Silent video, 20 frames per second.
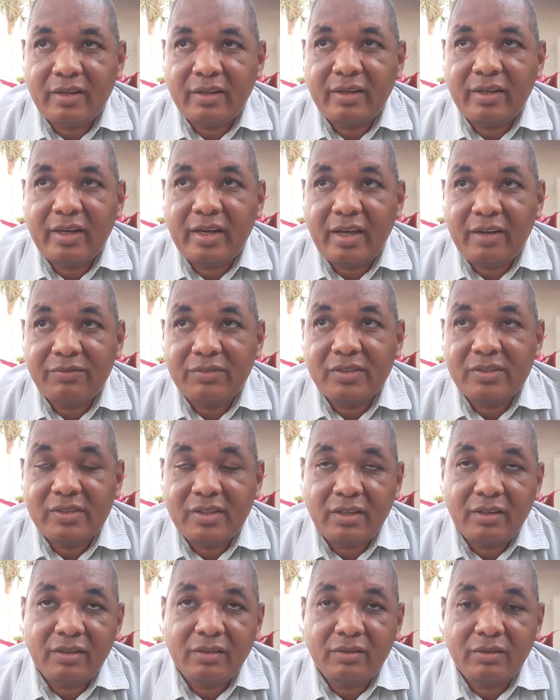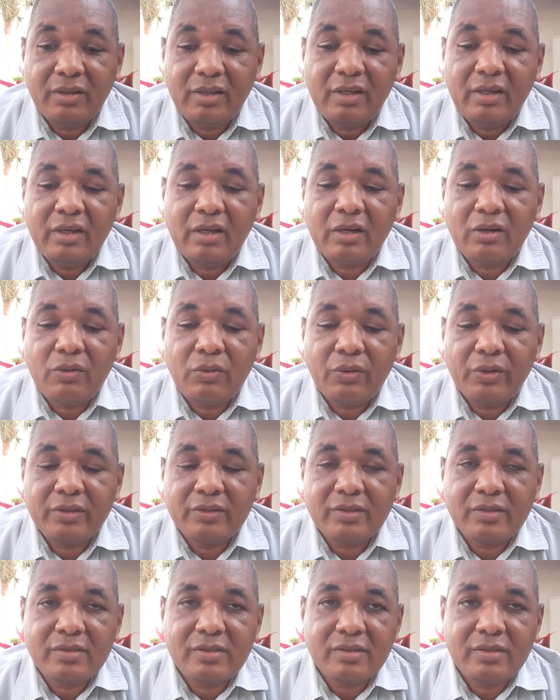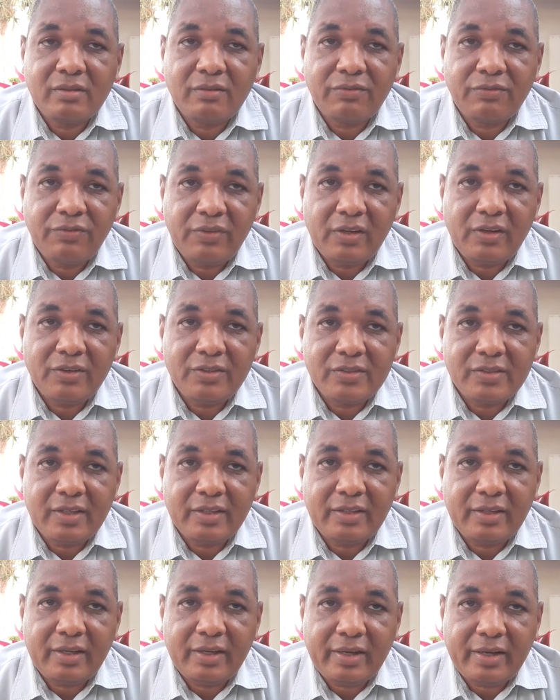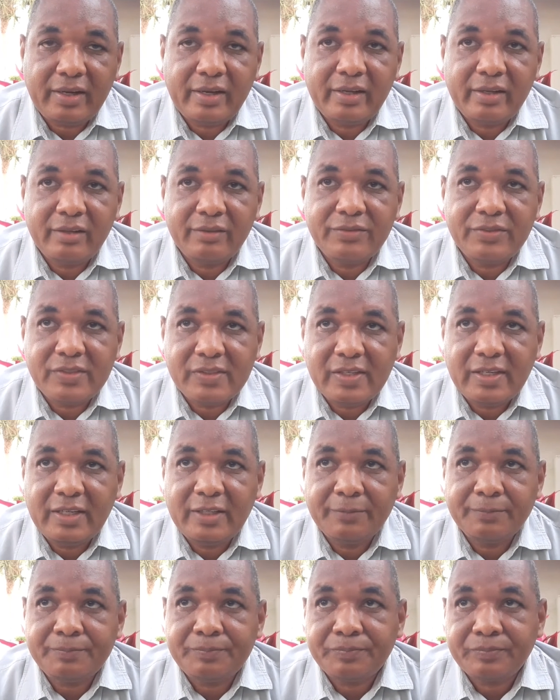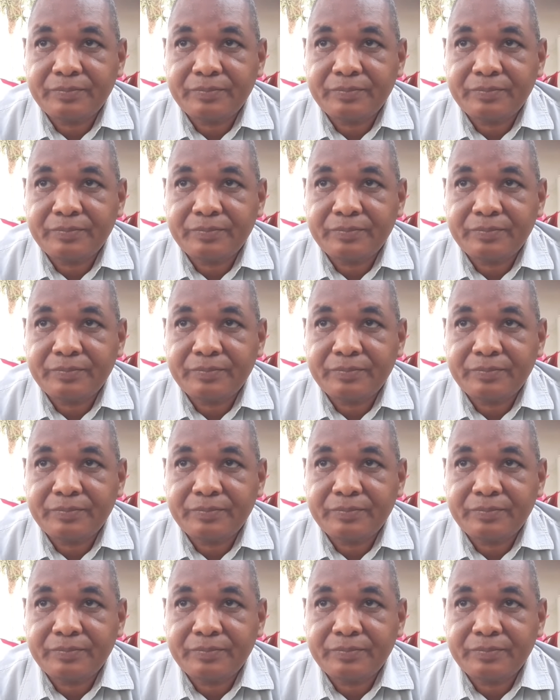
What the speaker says: And I have to tell you, according to figures that I have seen,